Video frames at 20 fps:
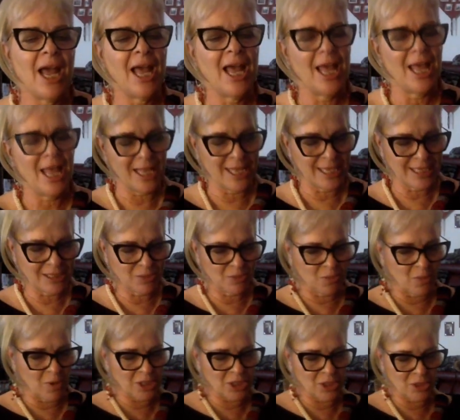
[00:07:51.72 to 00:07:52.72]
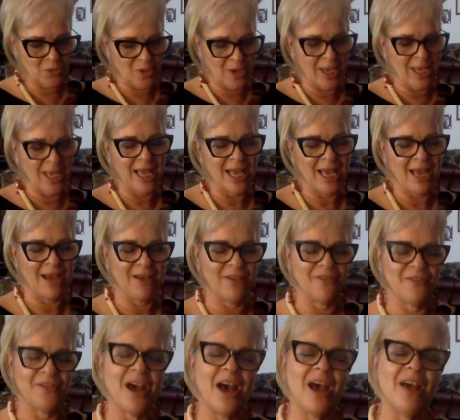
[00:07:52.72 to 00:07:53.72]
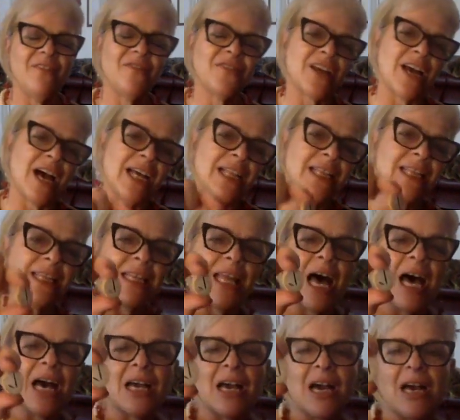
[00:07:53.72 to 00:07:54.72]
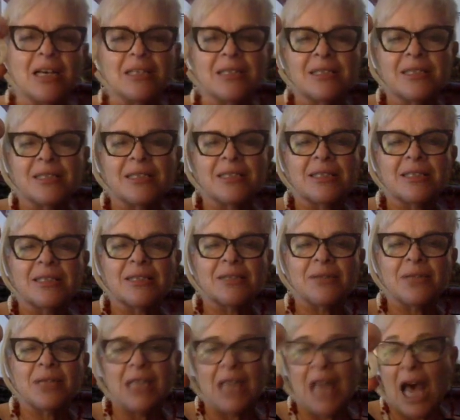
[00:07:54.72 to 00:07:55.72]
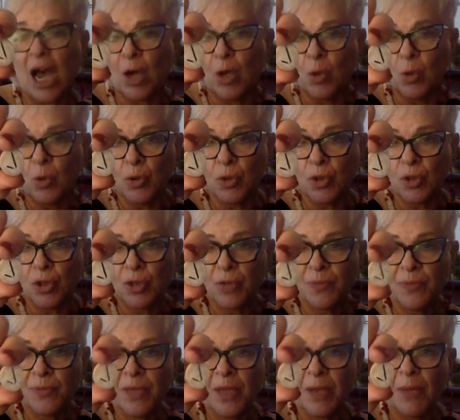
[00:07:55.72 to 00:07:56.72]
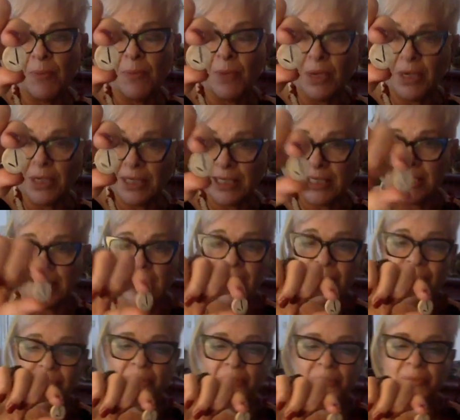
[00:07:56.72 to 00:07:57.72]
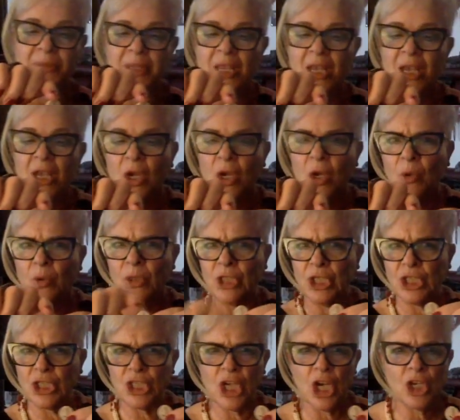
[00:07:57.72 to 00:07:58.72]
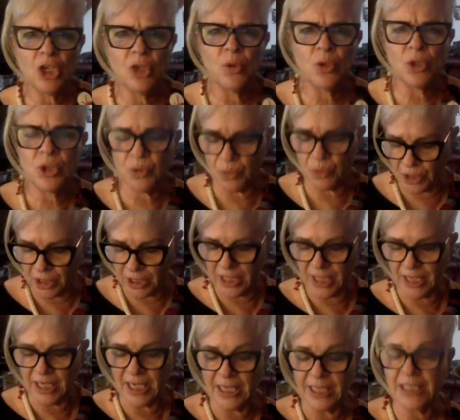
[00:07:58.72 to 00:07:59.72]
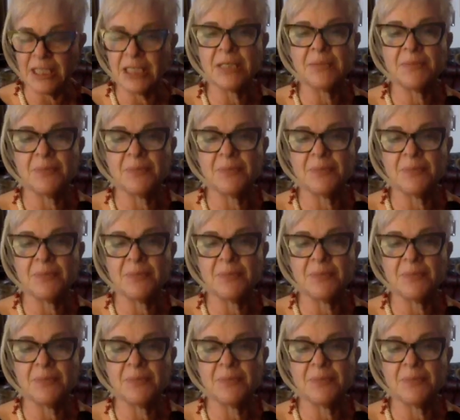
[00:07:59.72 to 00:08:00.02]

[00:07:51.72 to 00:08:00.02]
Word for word: And what do I have? I've got Lagas, Laguz, Merkstave, which is not usually a nice